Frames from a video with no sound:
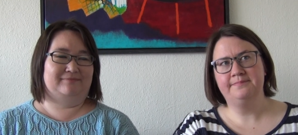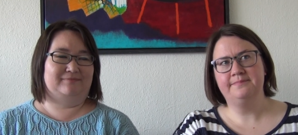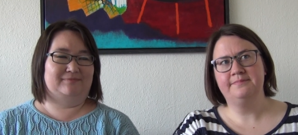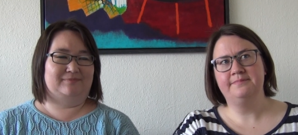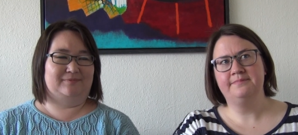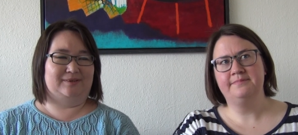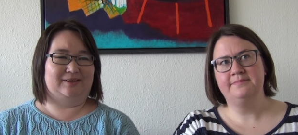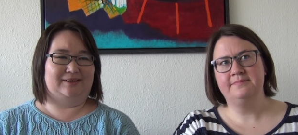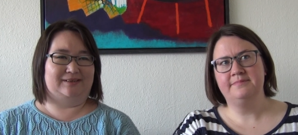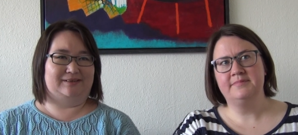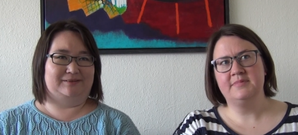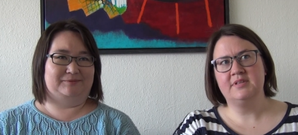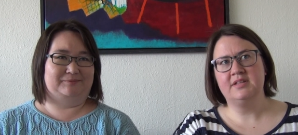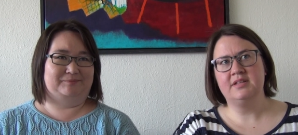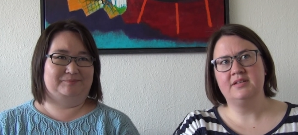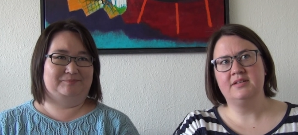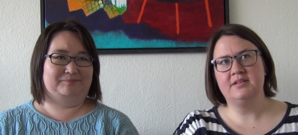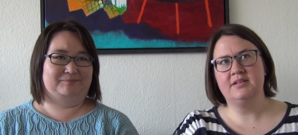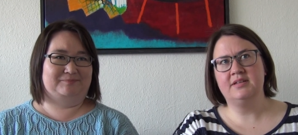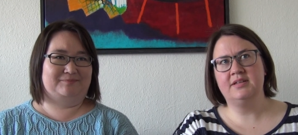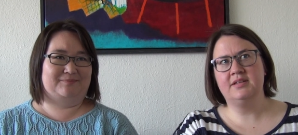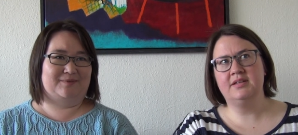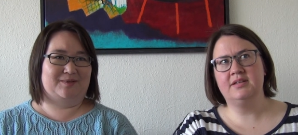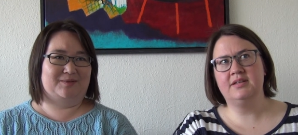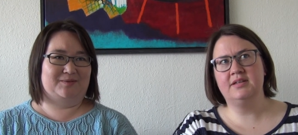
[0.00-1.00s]
Speaker 1: Well,
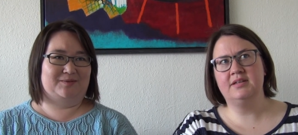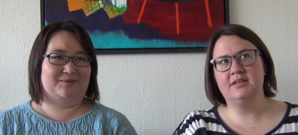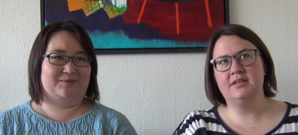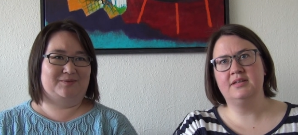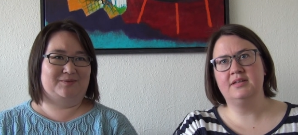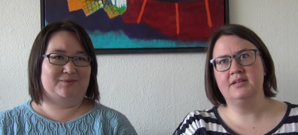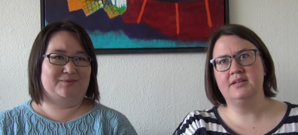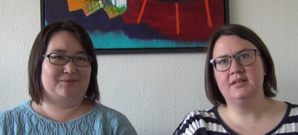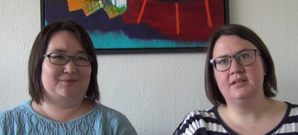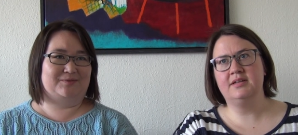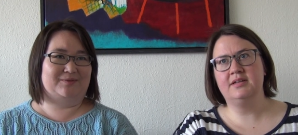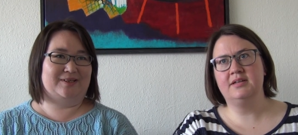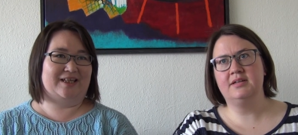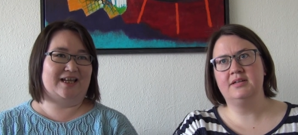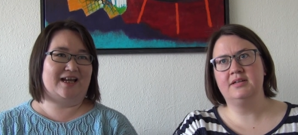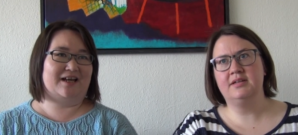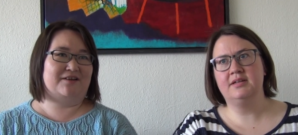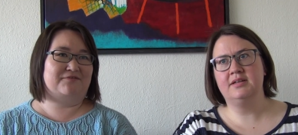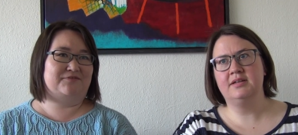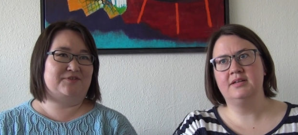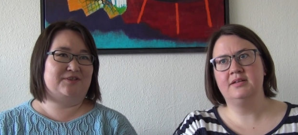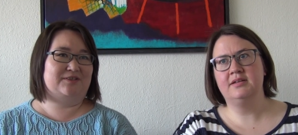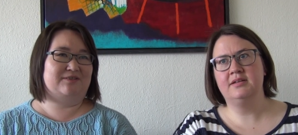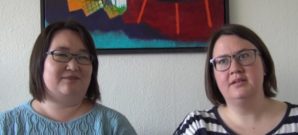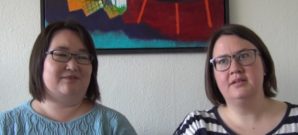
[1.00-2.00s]
we
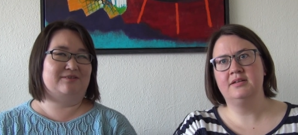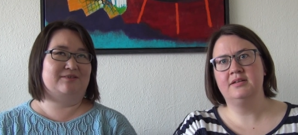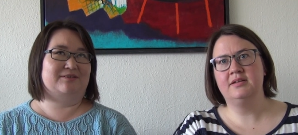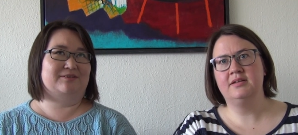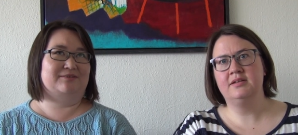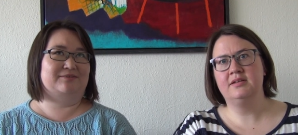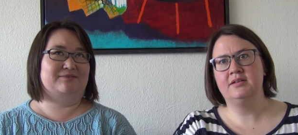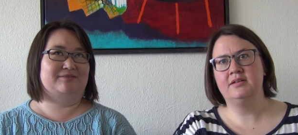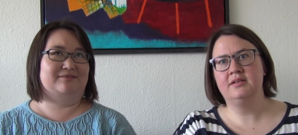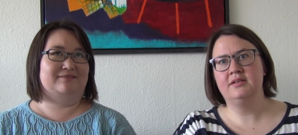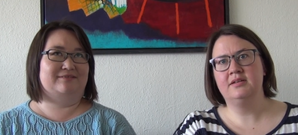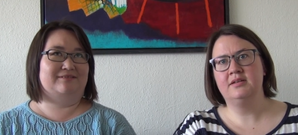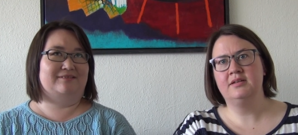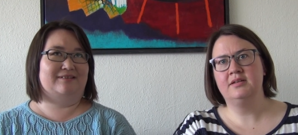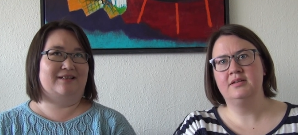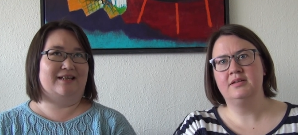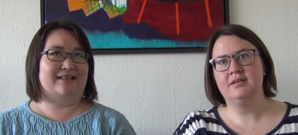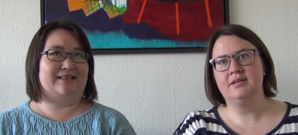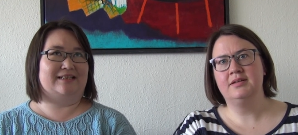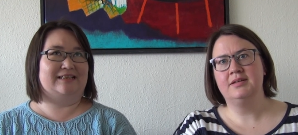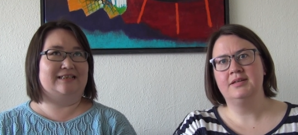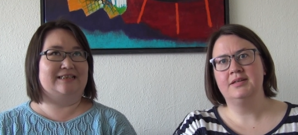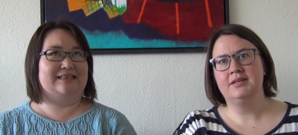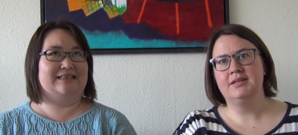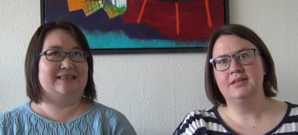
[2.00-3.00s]
have to
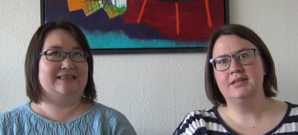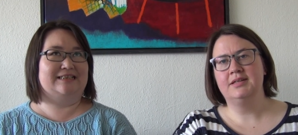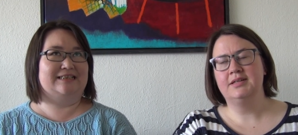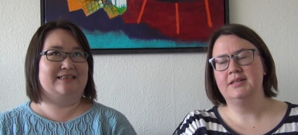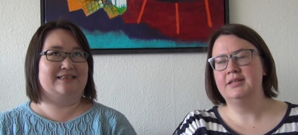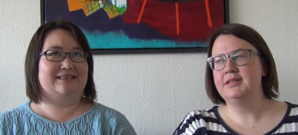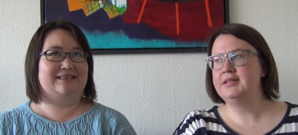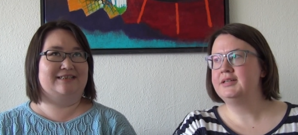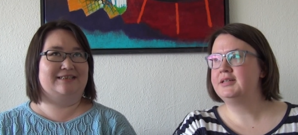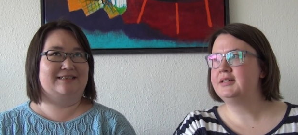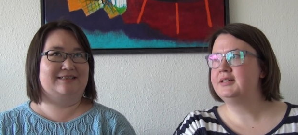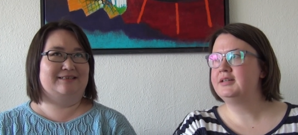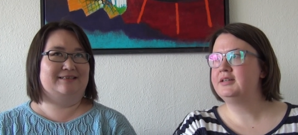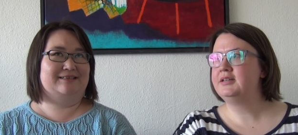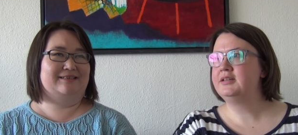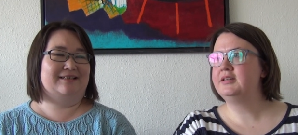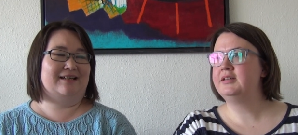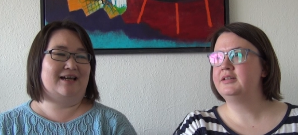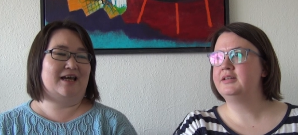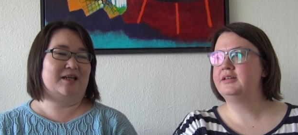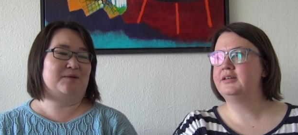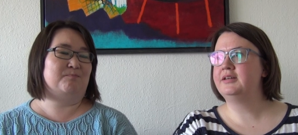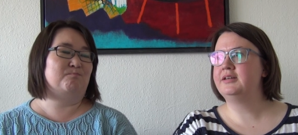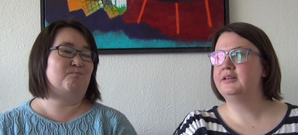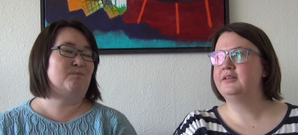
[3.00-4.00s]
at least
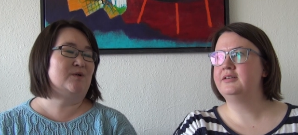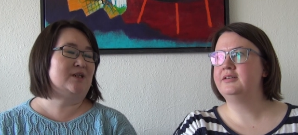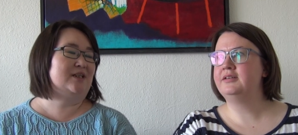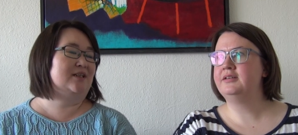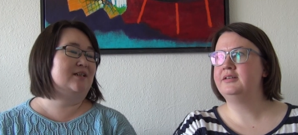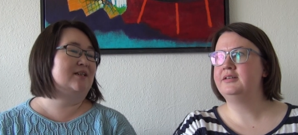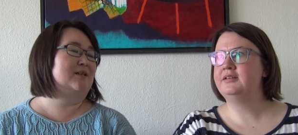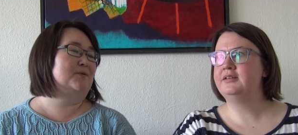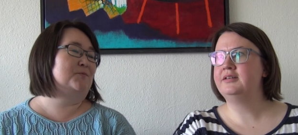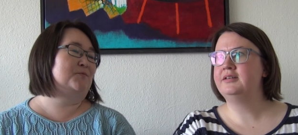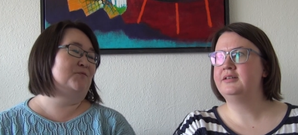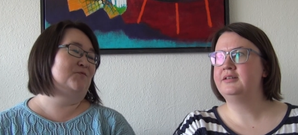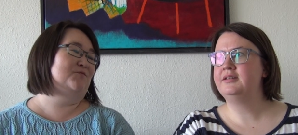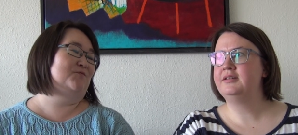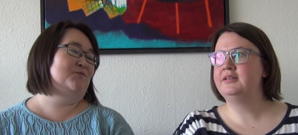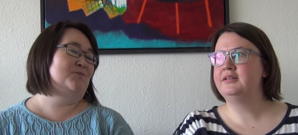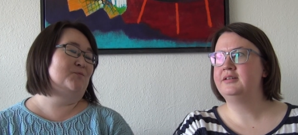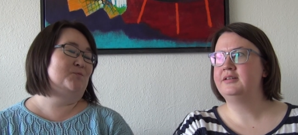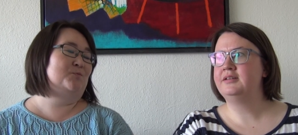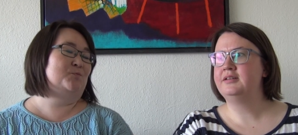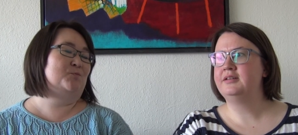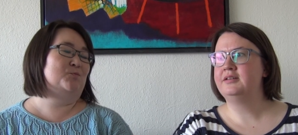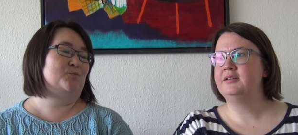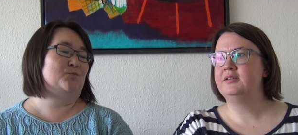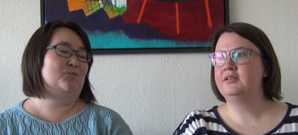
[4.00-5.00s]
admit that
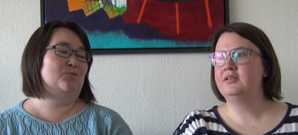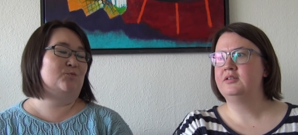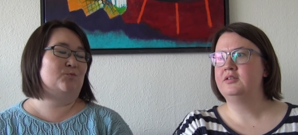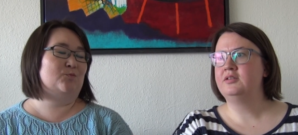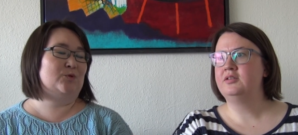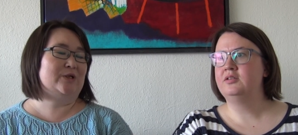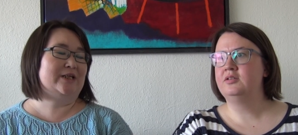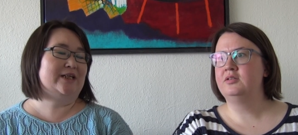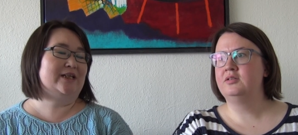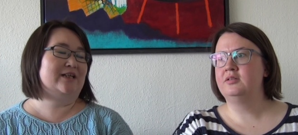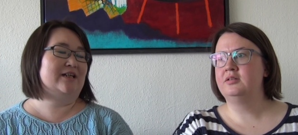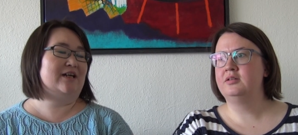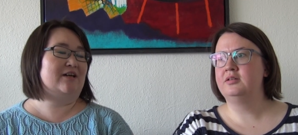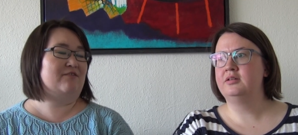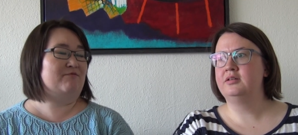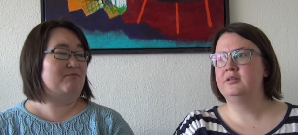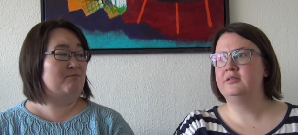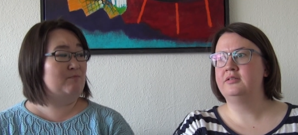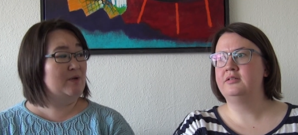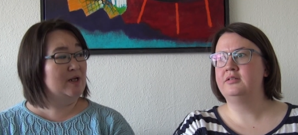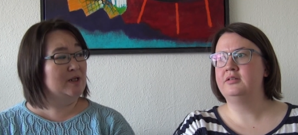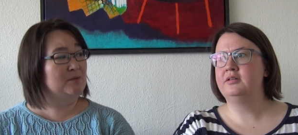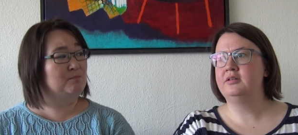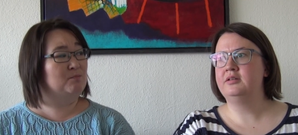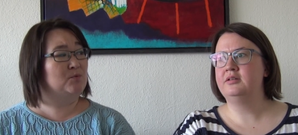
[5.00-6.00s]
we have
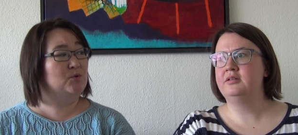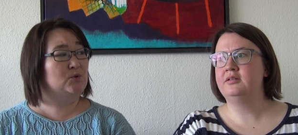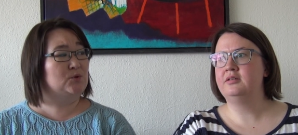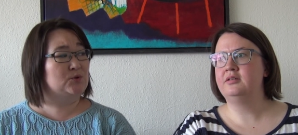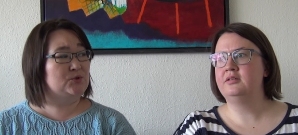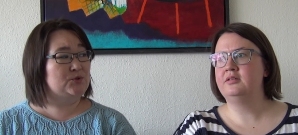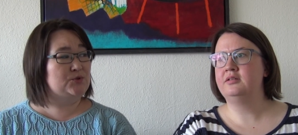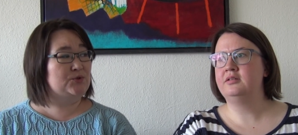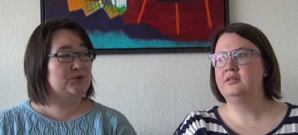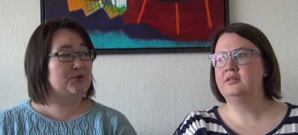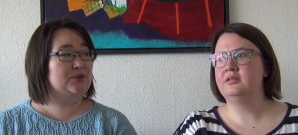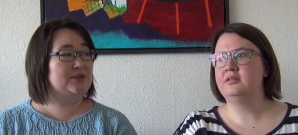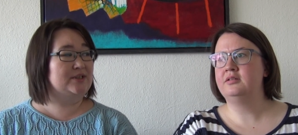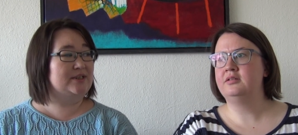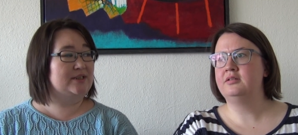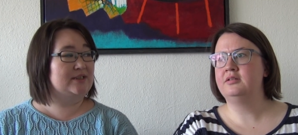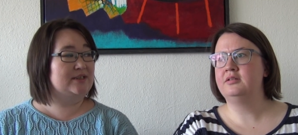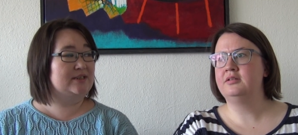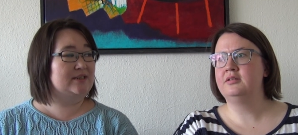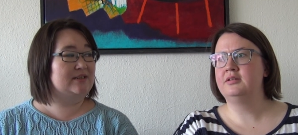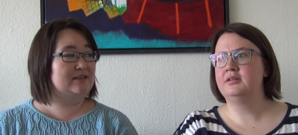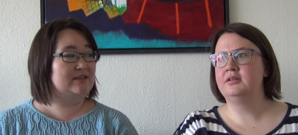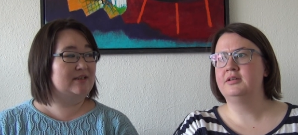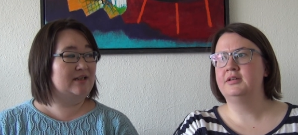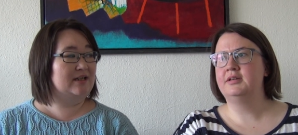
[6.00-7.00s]
made poor
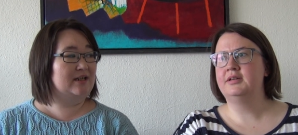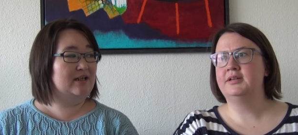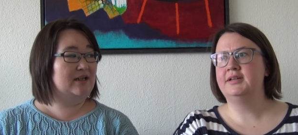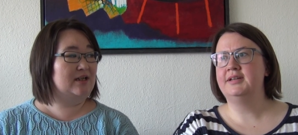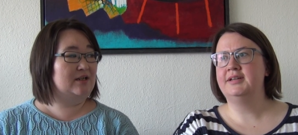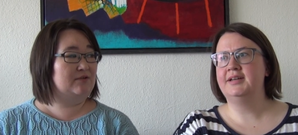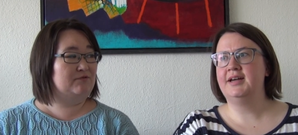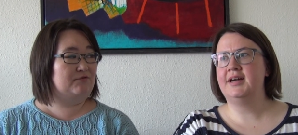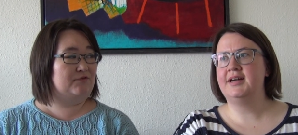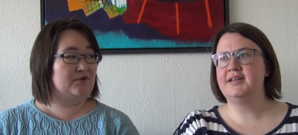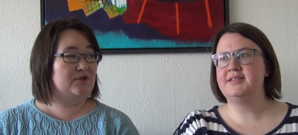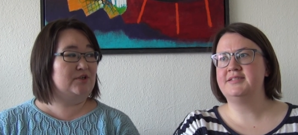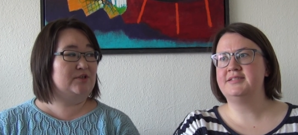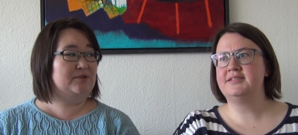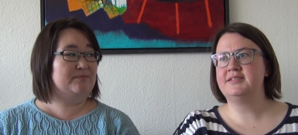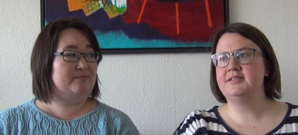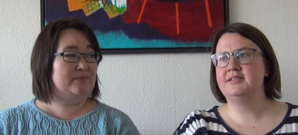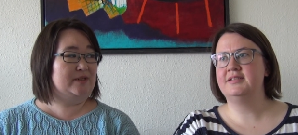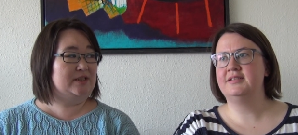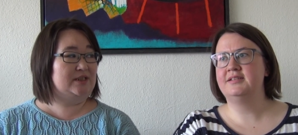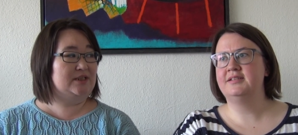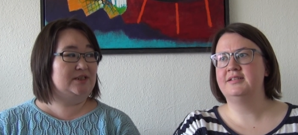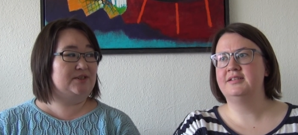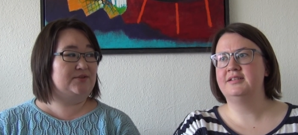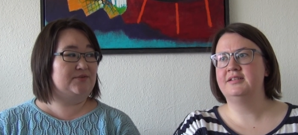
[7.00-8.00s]
choices in yes. foreign
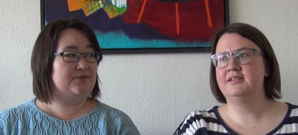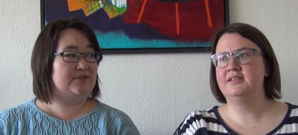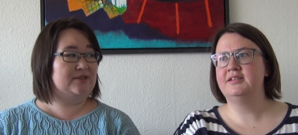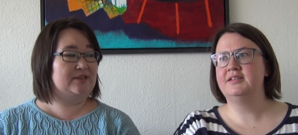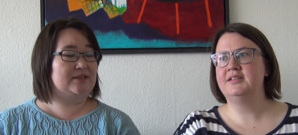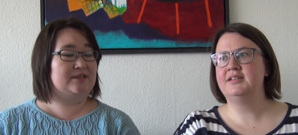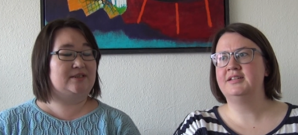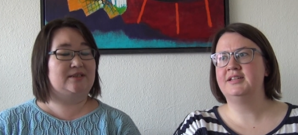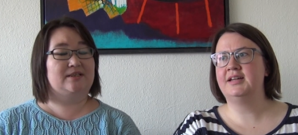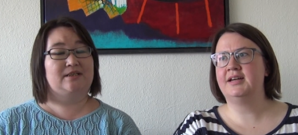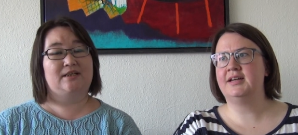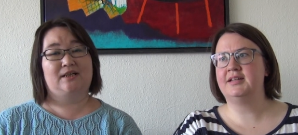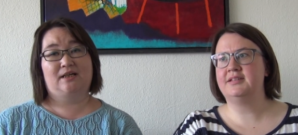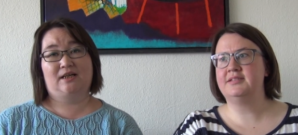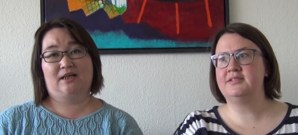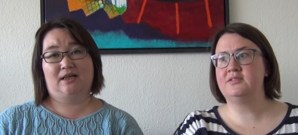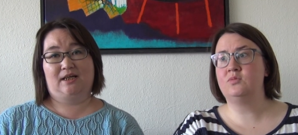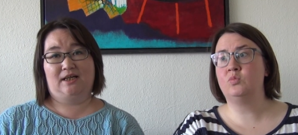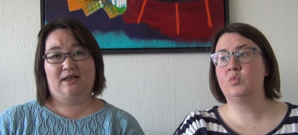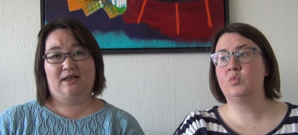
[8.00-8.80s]
ministers. Yes,